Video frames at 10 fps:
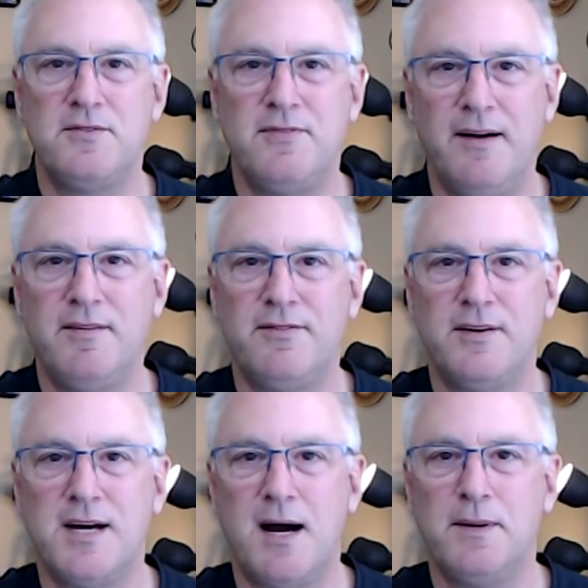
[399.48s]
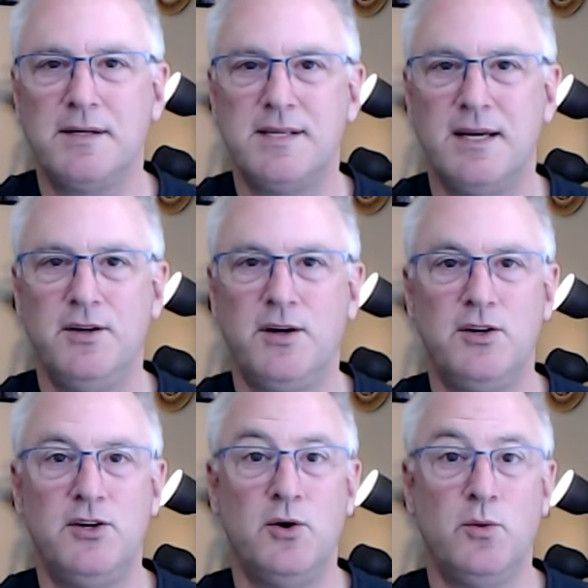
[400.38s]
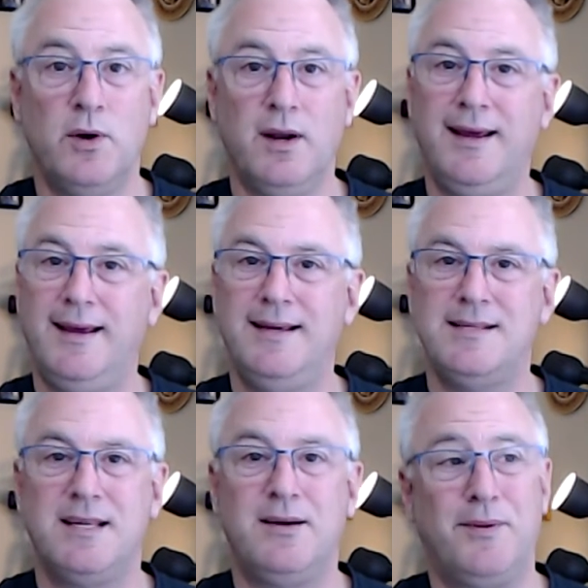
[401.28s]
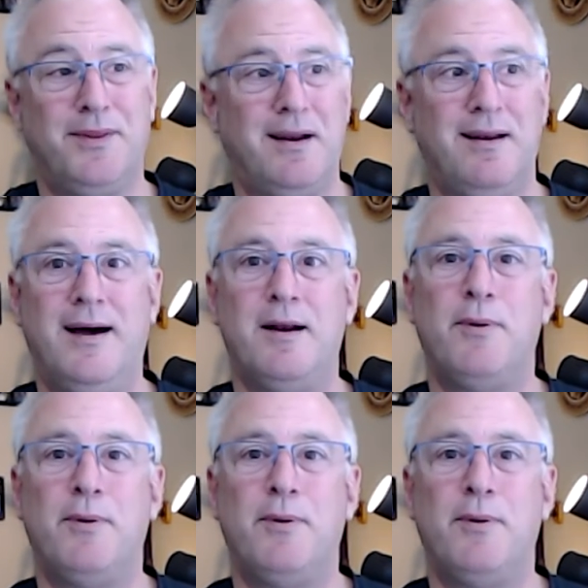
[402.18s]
five different topics that you can do really easy without a lot of